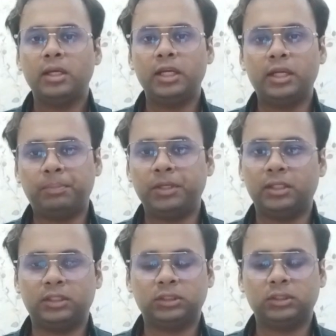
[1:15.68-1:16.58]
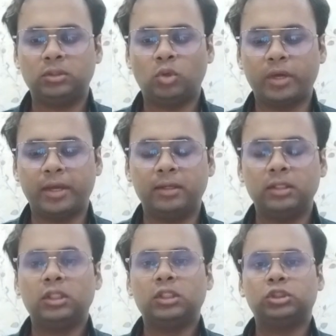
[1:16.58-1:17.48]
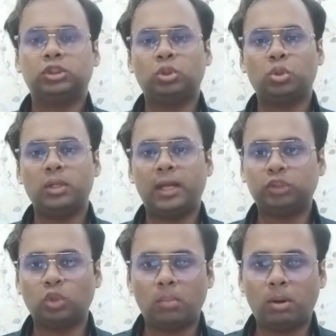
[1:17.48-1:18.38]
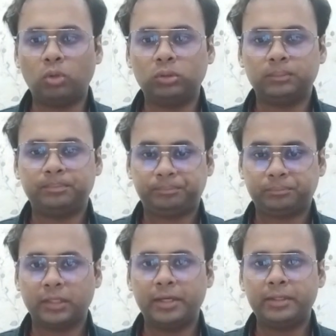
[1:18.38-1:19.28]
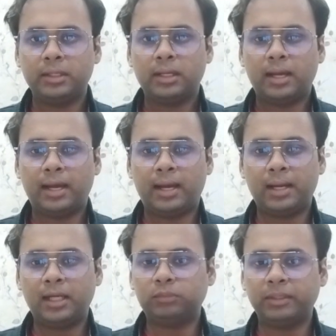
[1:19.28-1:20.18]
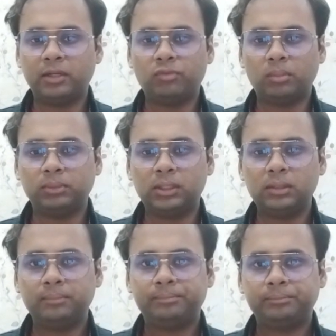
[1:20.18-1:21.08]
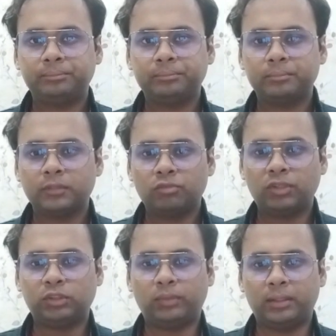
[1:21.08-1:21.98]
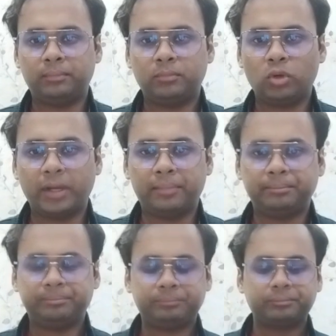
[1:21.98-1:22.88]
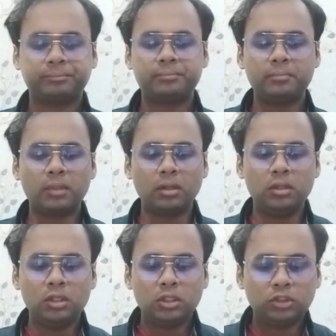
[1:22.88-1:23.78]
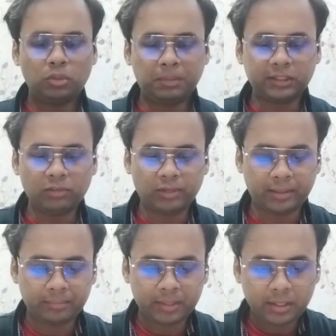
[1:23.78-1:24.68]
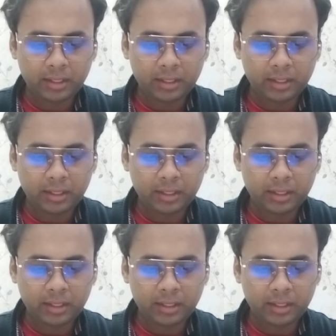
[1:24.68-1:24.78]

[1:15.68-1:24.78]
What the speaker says: it appears. Okay, so let's go about it, and let's begin from the first one. Okay, so puzzle 1,